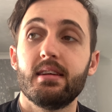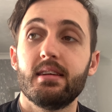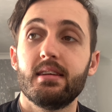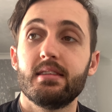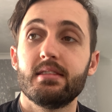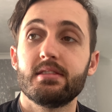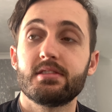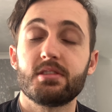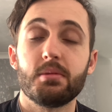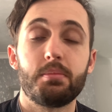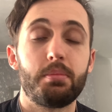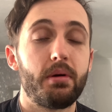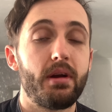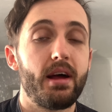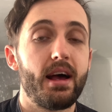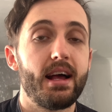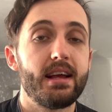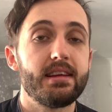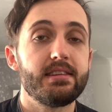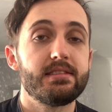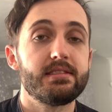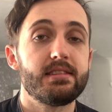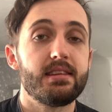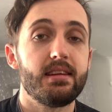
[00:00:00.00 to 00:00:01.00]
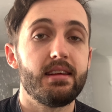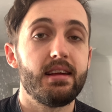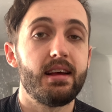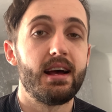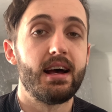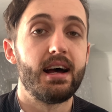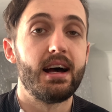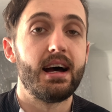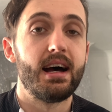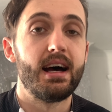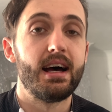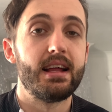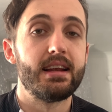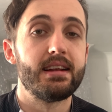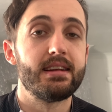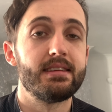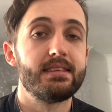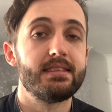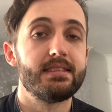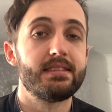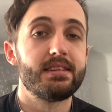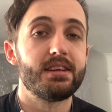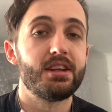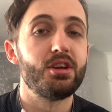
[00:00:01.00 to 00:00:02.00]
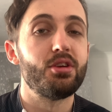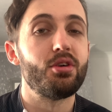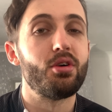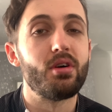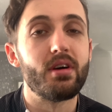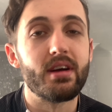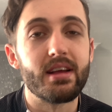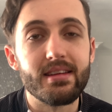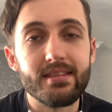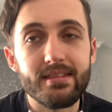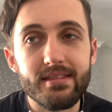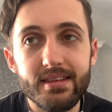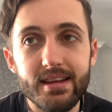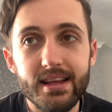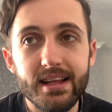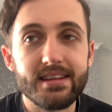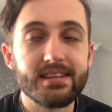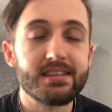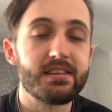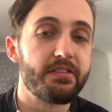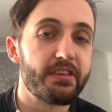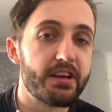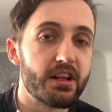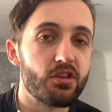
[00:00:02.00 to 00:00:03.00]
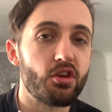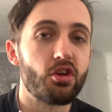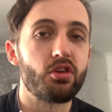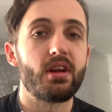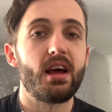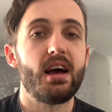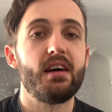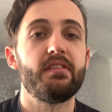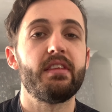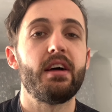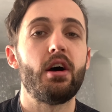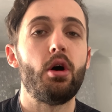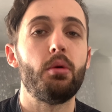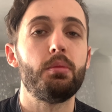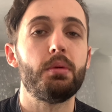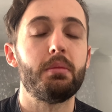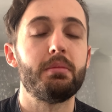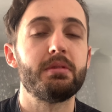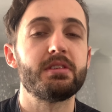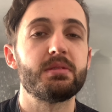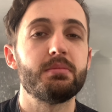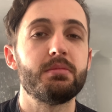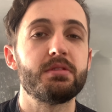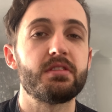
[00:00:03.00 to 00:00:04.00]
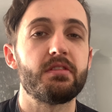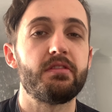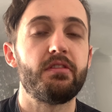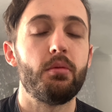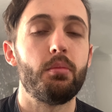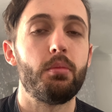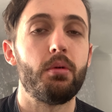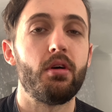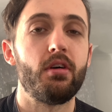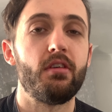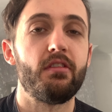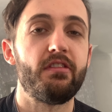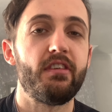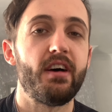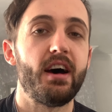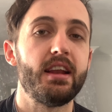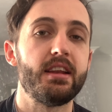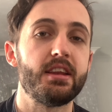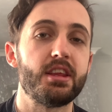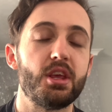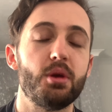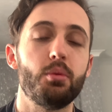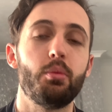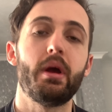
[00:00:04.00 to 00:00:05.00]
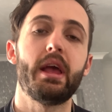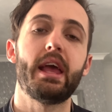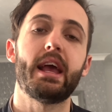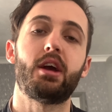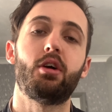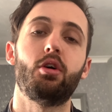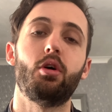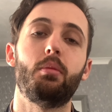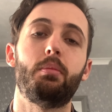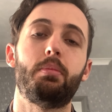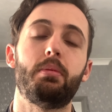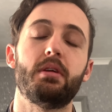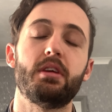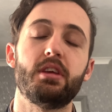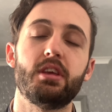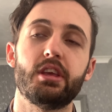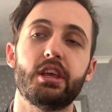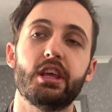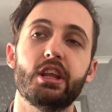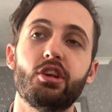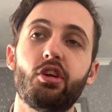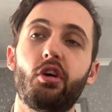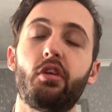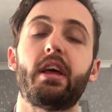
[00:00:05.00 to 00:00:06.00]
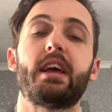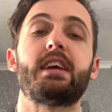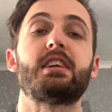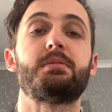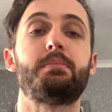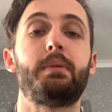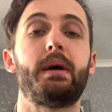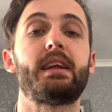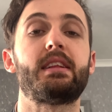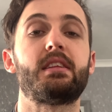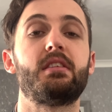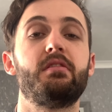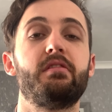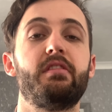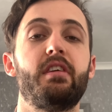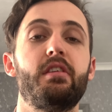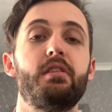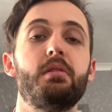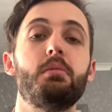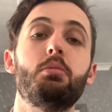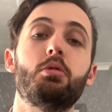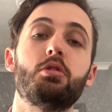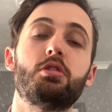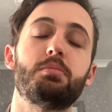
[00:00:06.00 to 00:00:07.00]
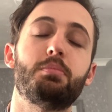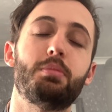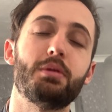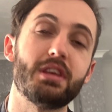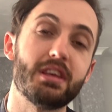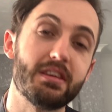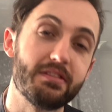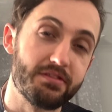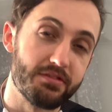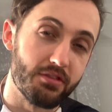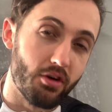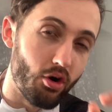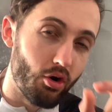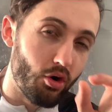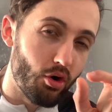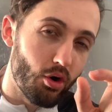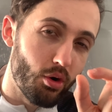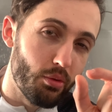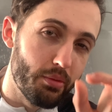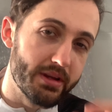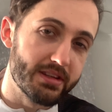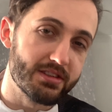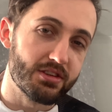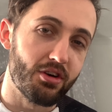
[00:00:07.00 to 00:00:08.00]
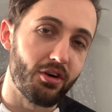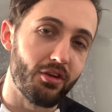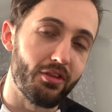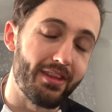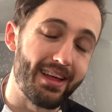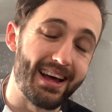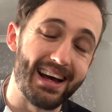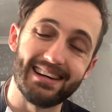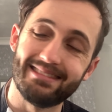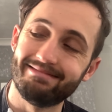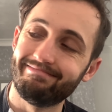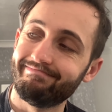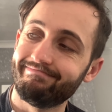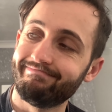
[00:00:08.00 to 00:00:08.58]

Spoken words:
surprised, and it's difficult not to have that optimism as a football fan. You wake up, you're not expecting very much, but you've always got that